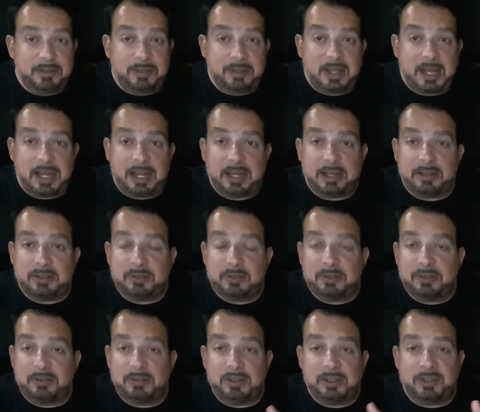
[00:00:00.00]
that
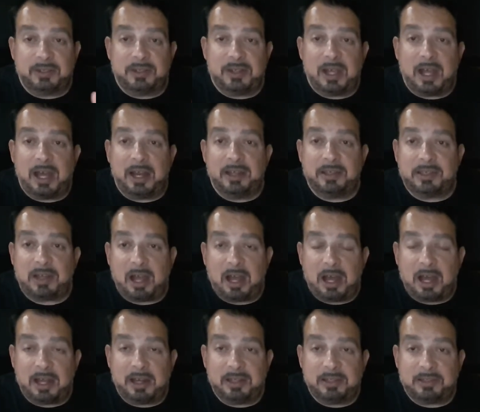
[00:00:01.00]
is not as
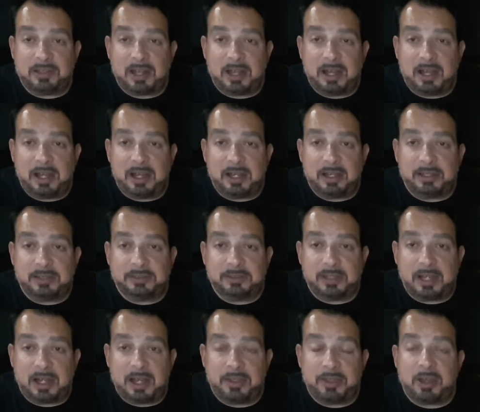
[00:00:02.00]
hot as uh,
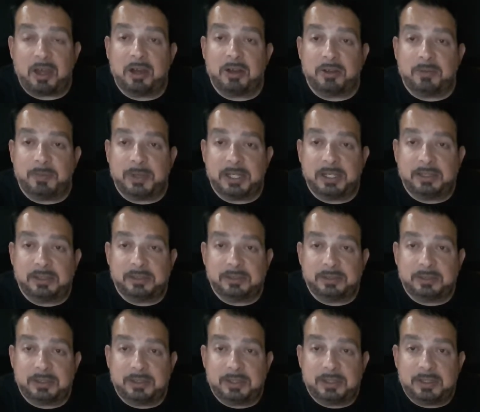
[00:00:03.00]
I thought it'd be.
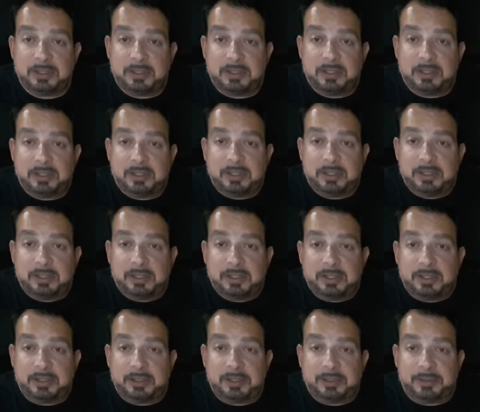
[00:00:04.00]

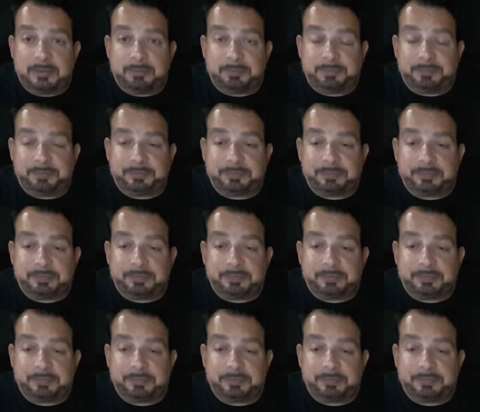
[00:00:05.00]
Um,